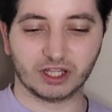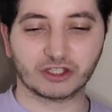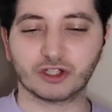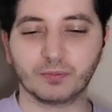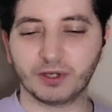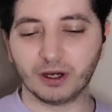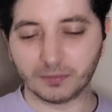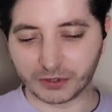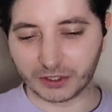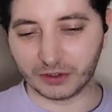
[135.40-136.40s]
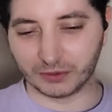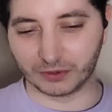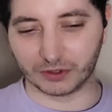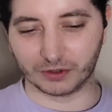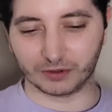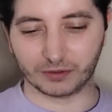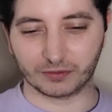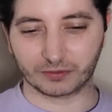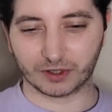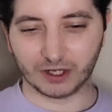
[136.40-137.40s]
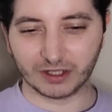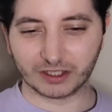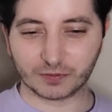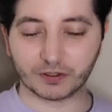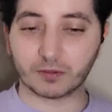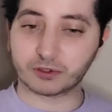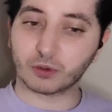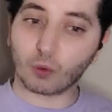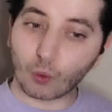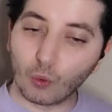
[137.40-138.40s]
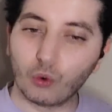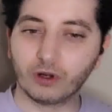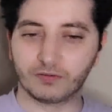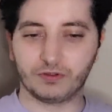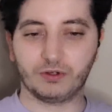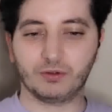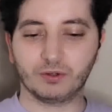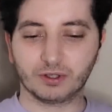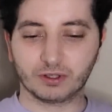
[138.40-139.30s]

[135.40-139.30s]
shouldn't be up to you though, right? It should be up to all of you.